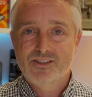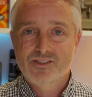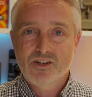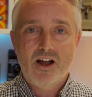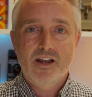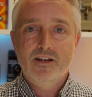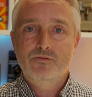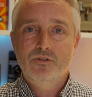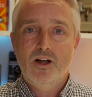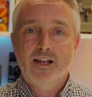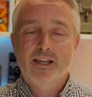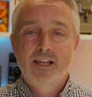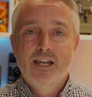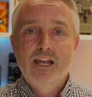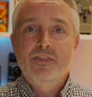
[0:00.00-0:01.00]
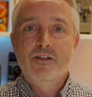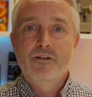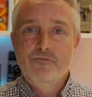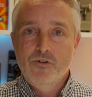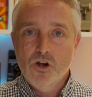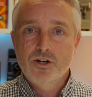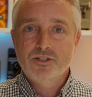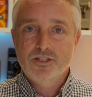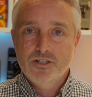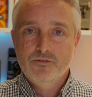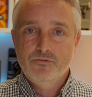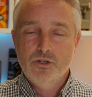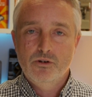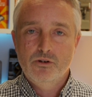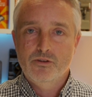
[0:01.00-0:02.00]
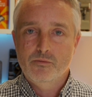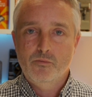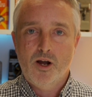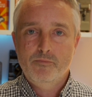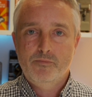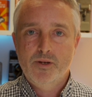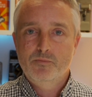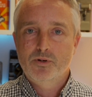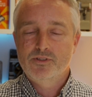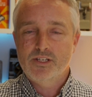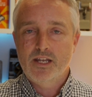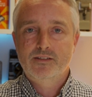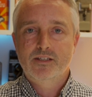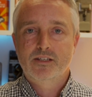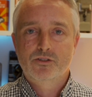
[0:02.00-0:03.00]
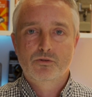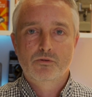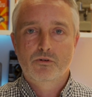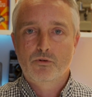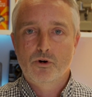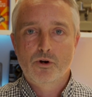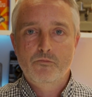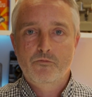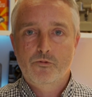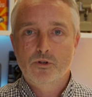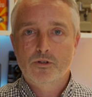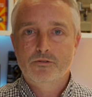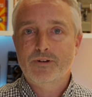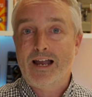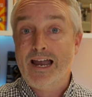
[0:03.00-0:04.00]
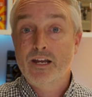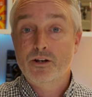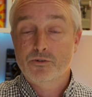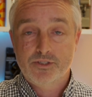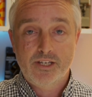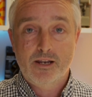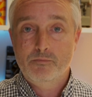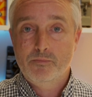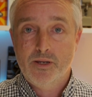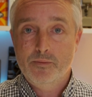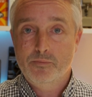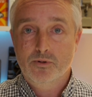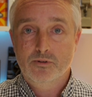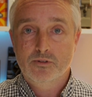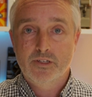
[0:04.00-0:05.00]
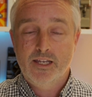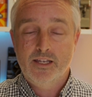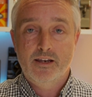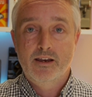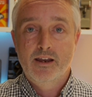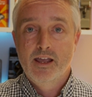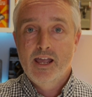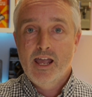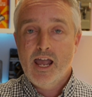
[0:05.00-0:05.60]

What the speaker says: it's kind of like the version of you that might be presenting to a room full of 8 or 10 people in